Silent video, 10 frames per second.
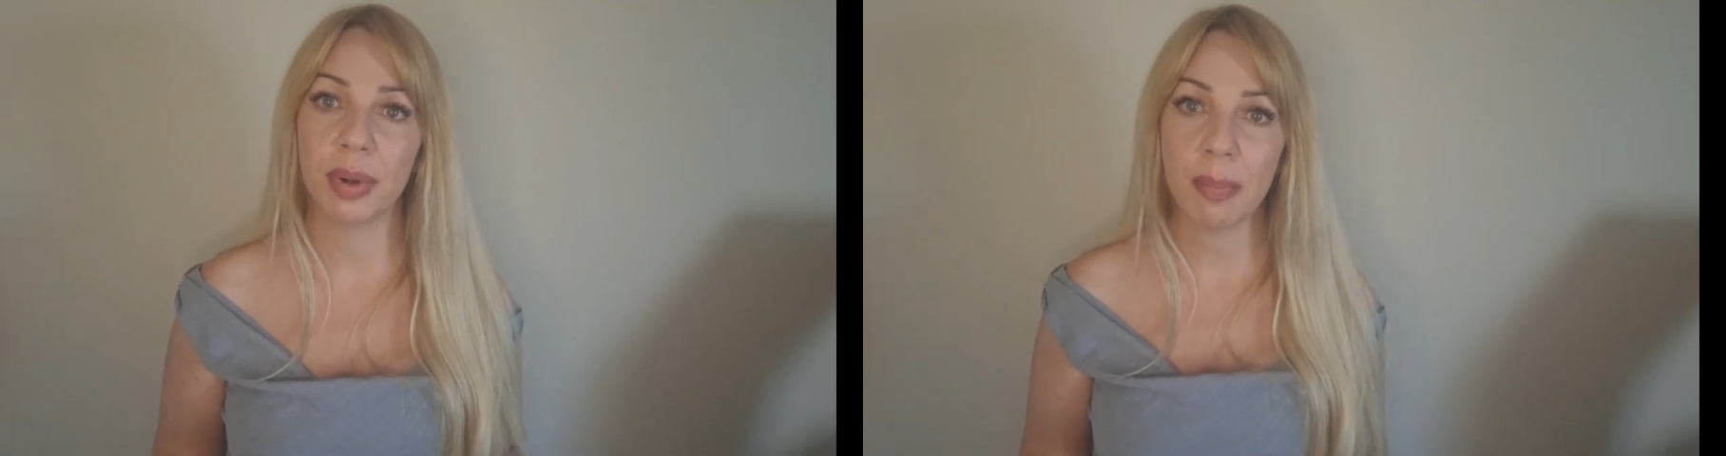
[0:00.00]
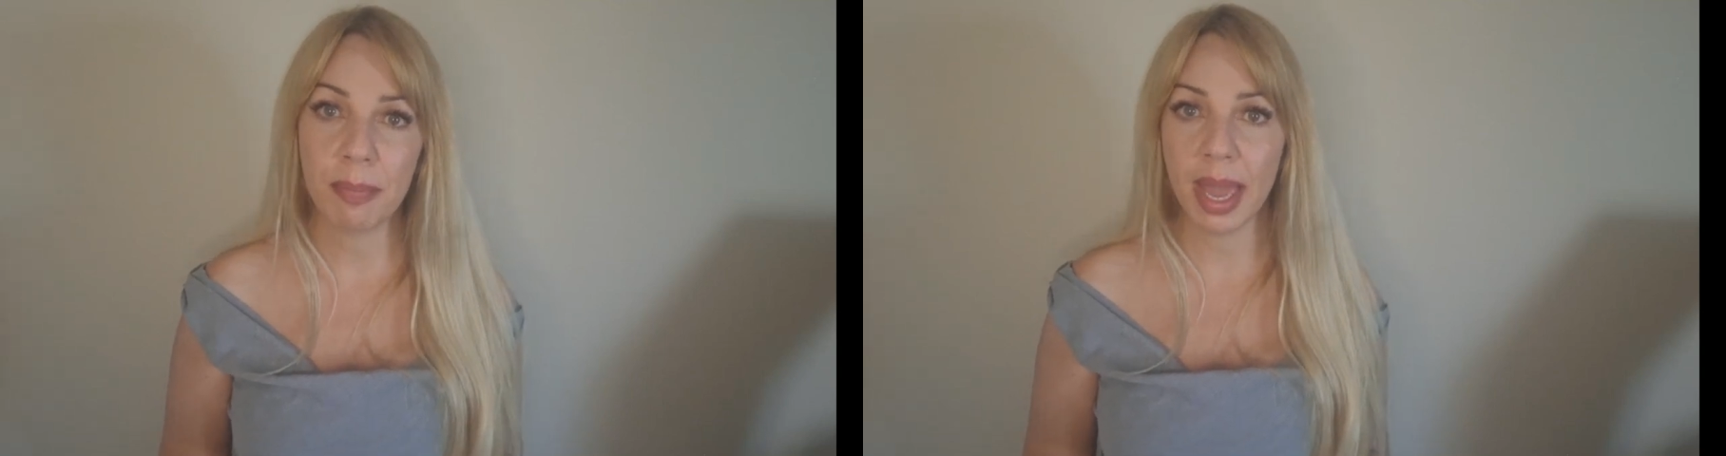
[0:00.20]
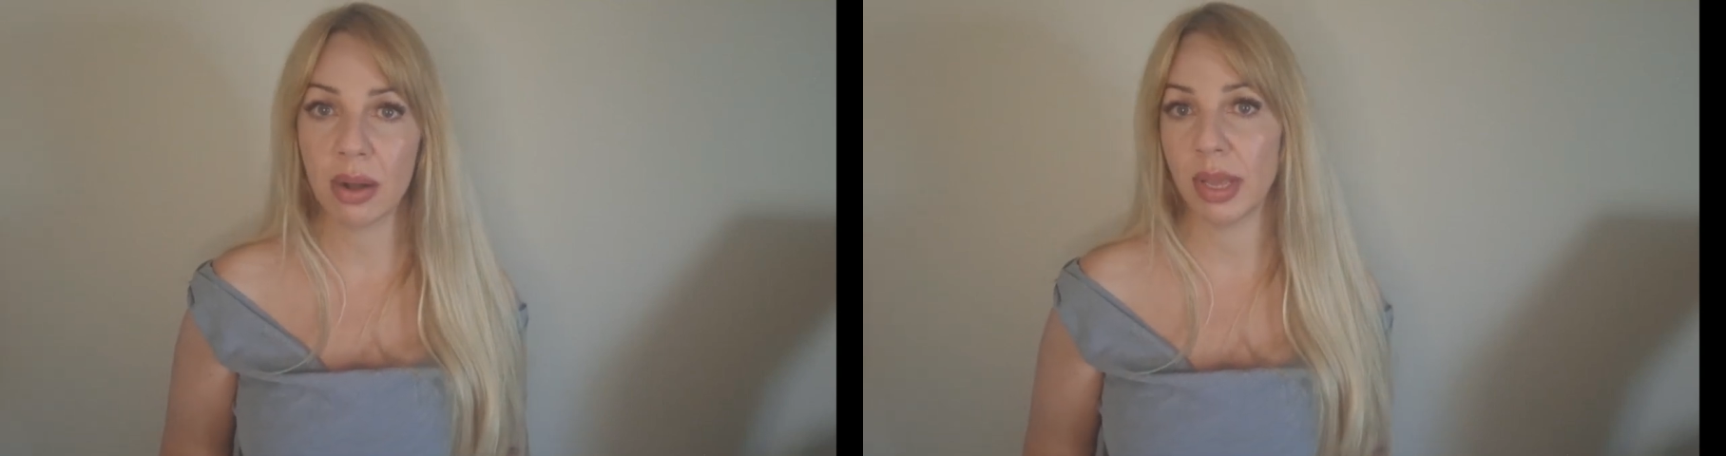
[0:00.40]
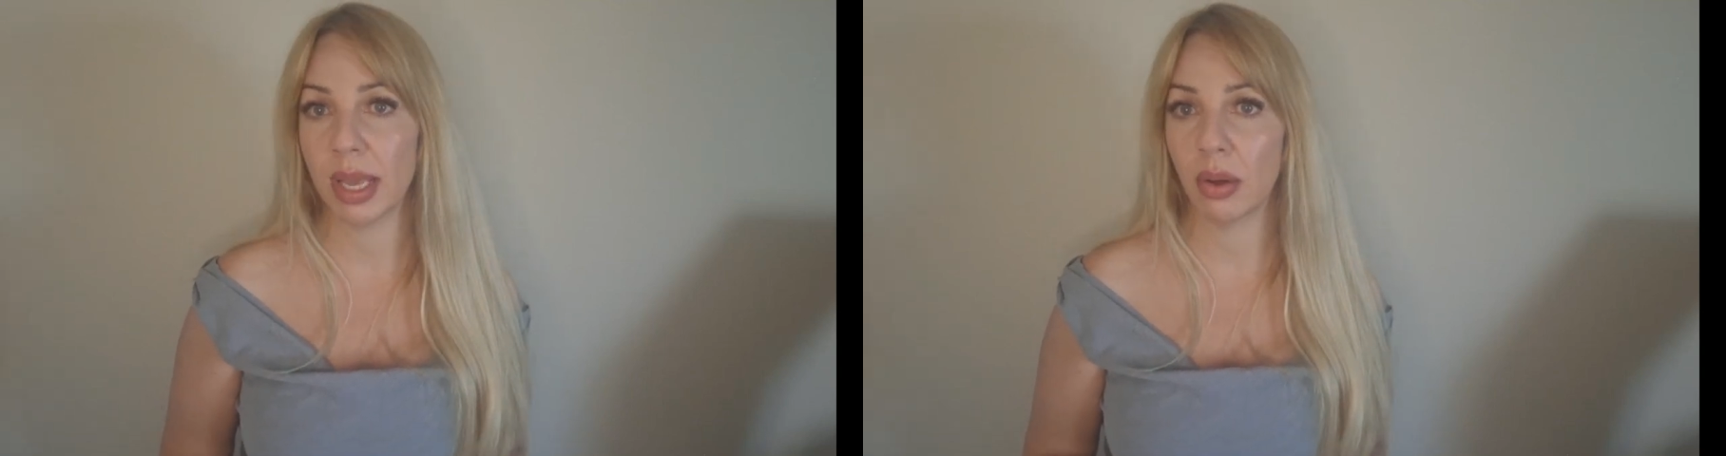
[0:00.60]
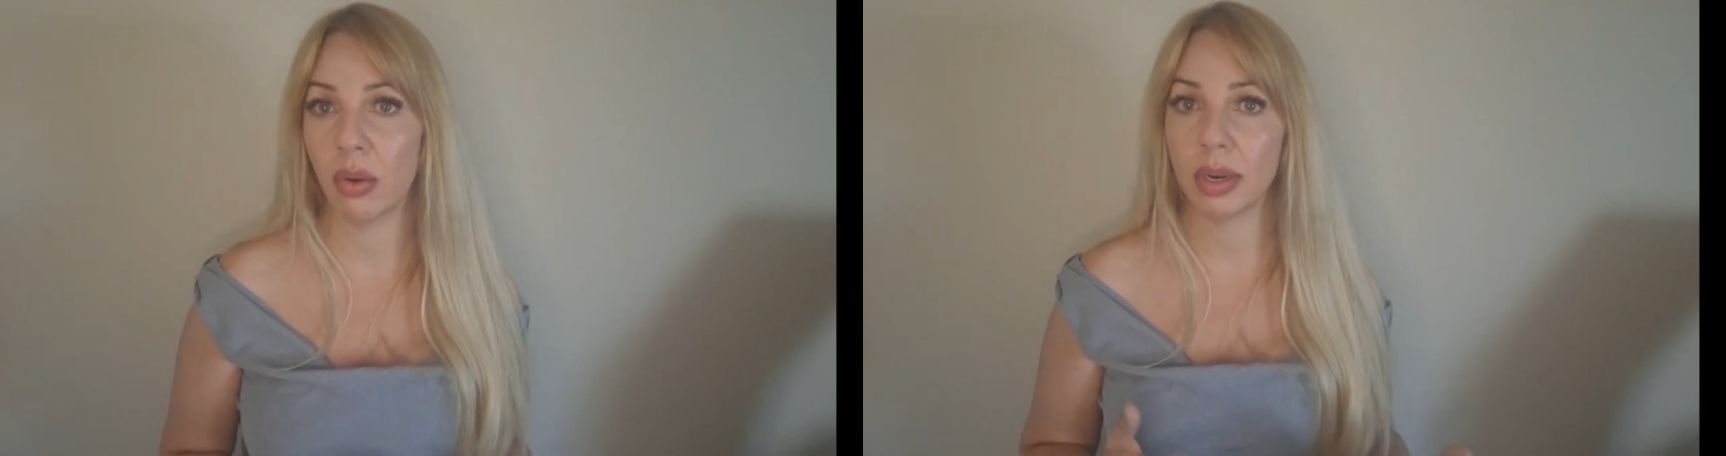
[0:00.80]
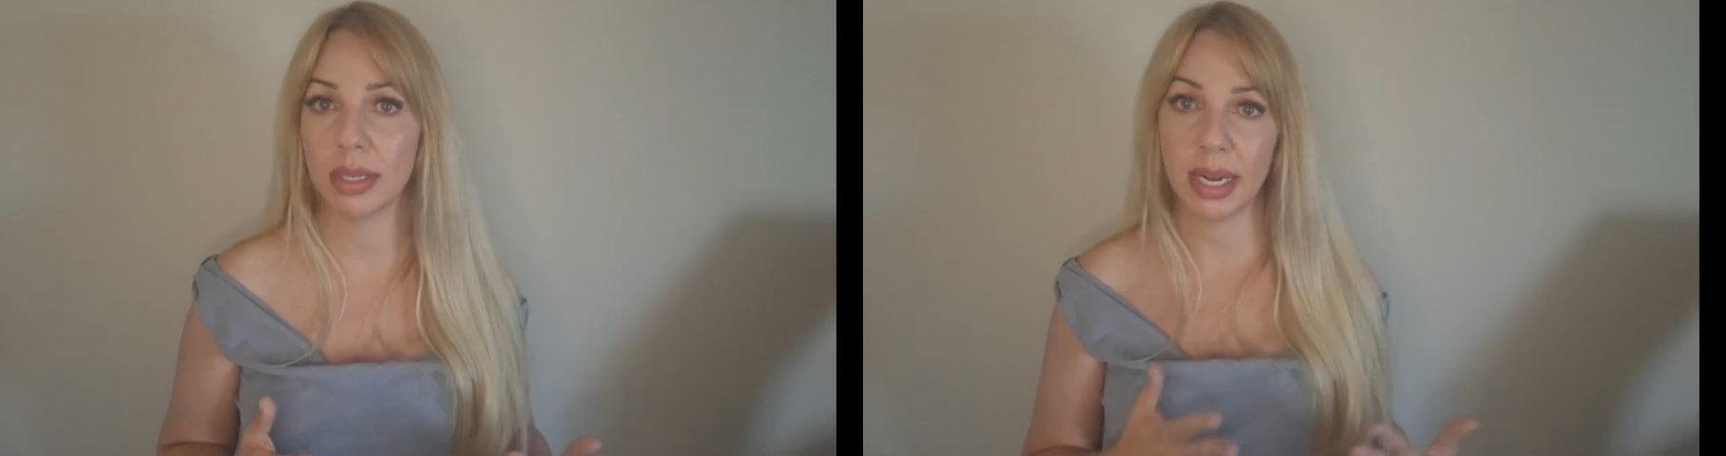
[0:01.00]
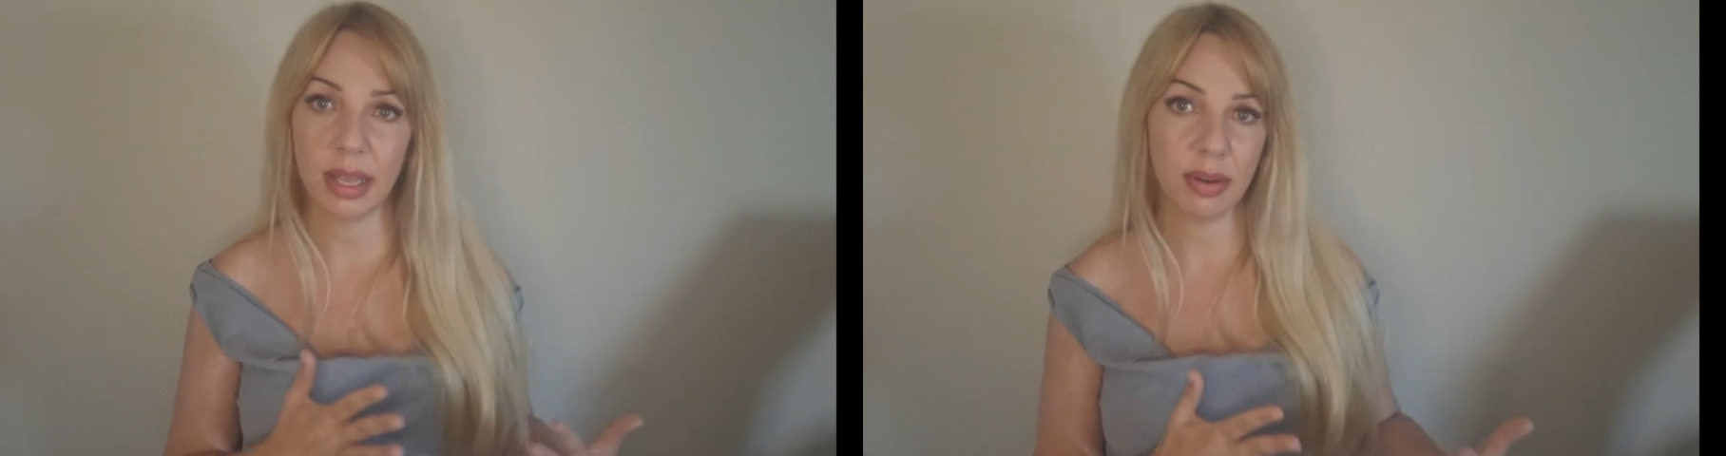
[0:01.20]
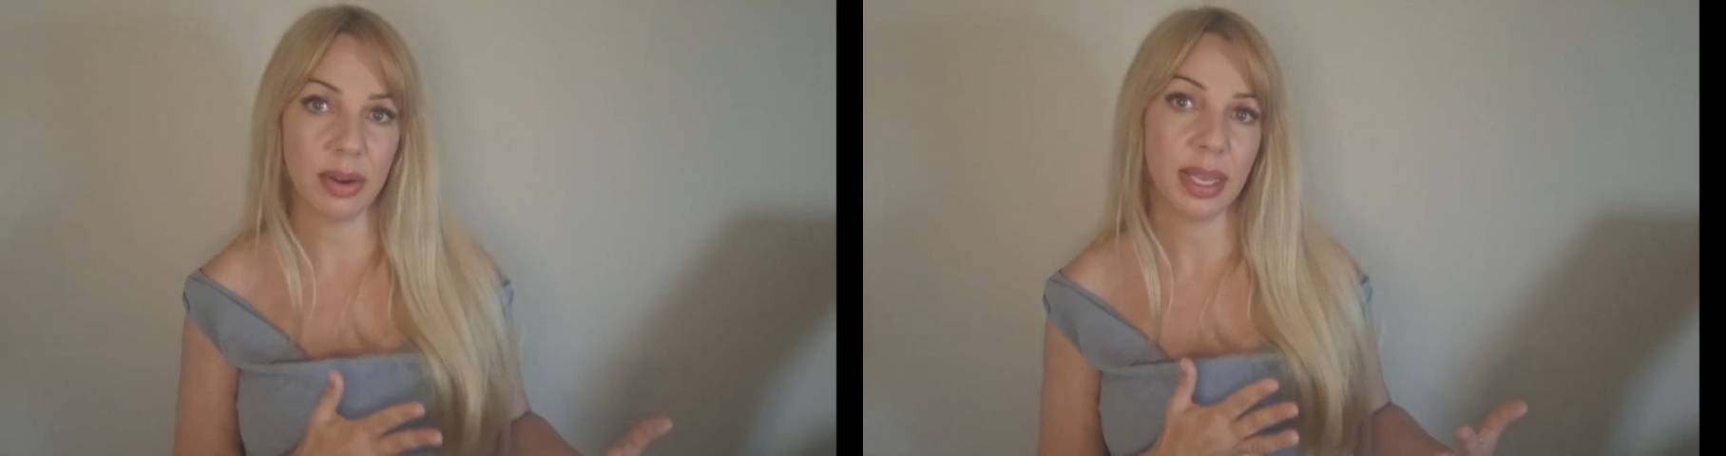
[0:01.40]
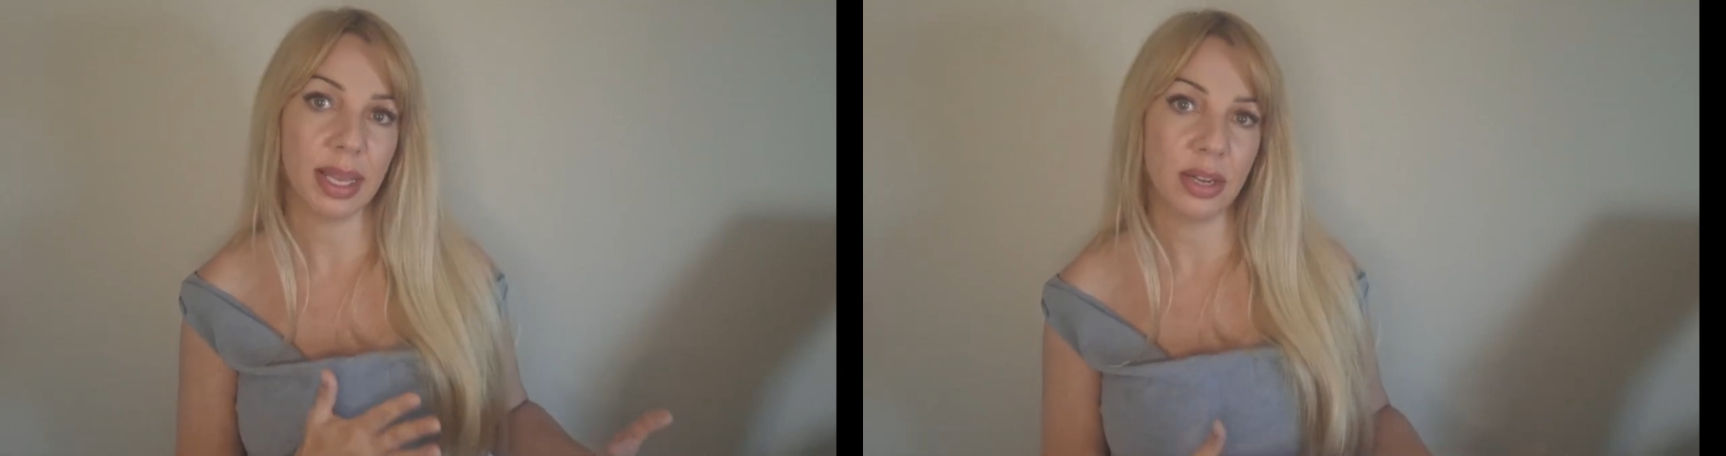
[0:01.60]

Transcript: preparing or delivering